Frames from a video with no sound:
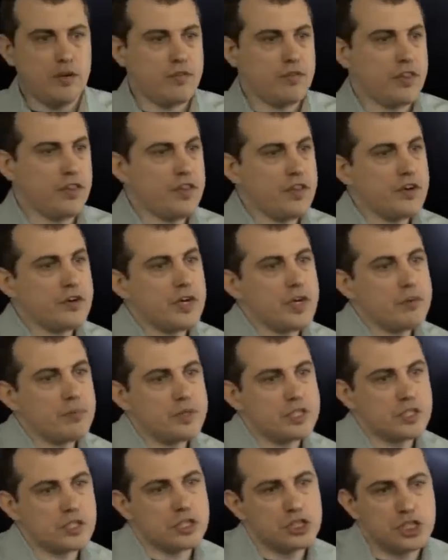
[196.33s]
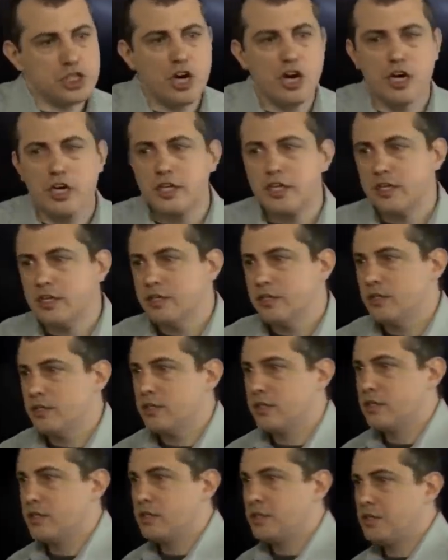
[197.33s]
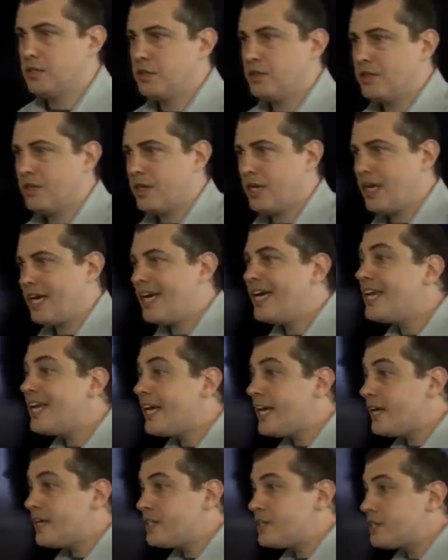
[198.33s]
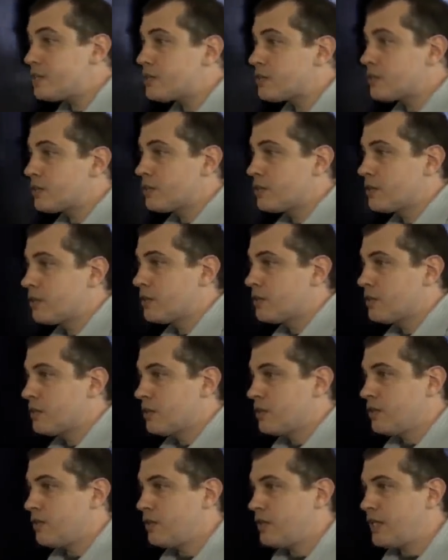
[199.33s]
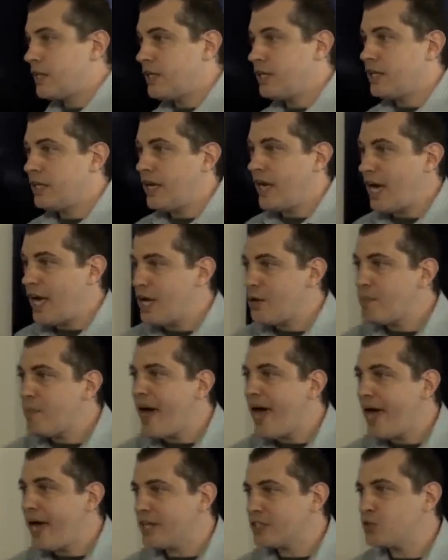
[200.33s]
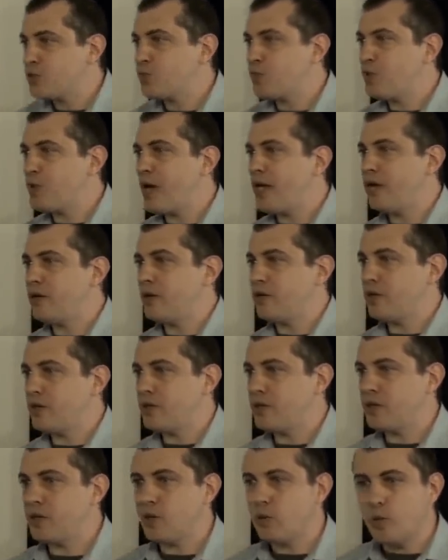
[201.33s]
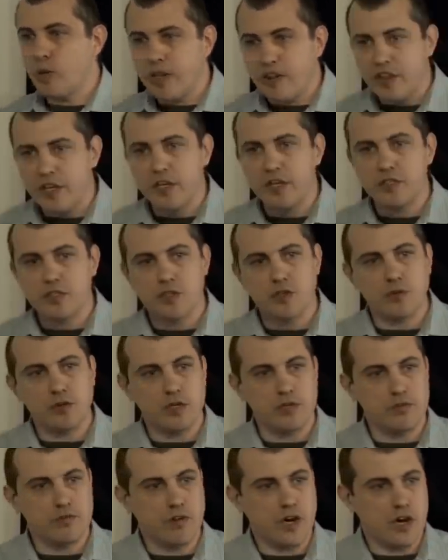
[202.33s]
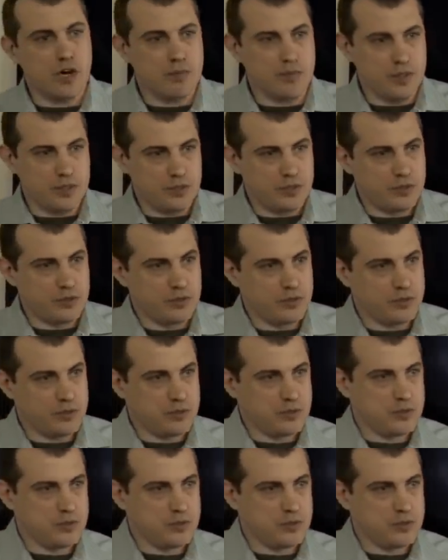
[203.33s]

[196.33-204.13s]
If Ethereum is a shark, it is the apex predator within its own environment.